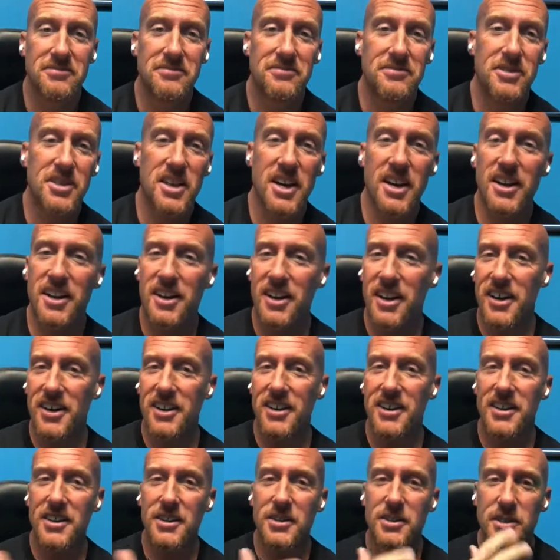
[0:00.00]
It's kind of caught
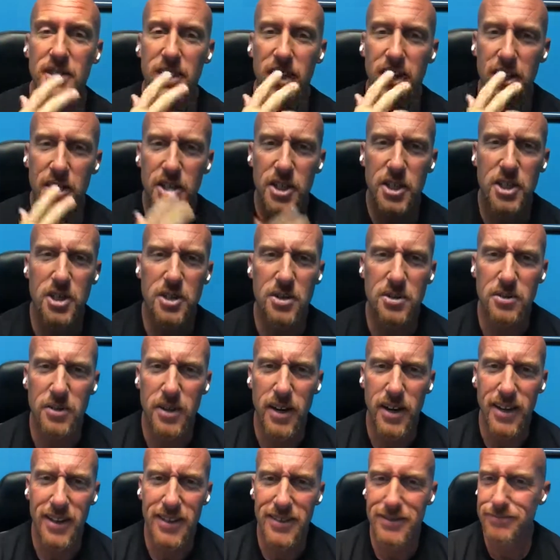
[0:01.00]
on. It's kind of cute,
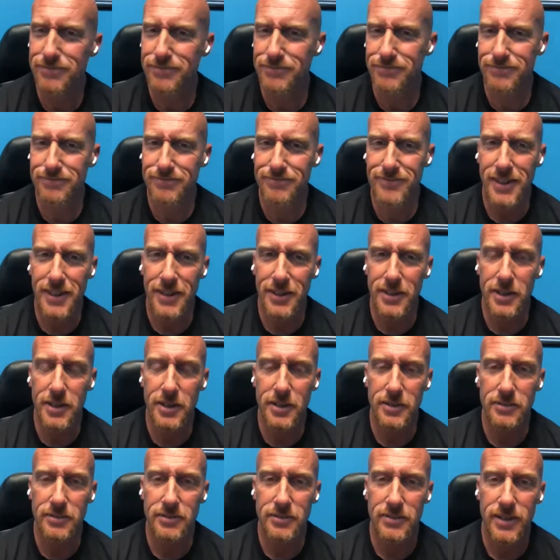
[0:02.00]
right? I don't
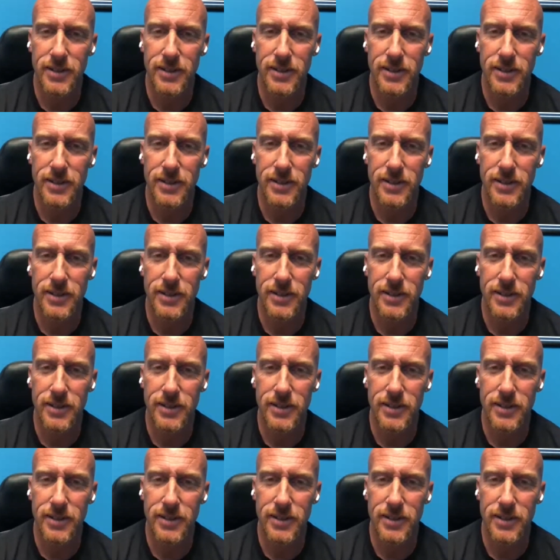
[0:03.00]
know.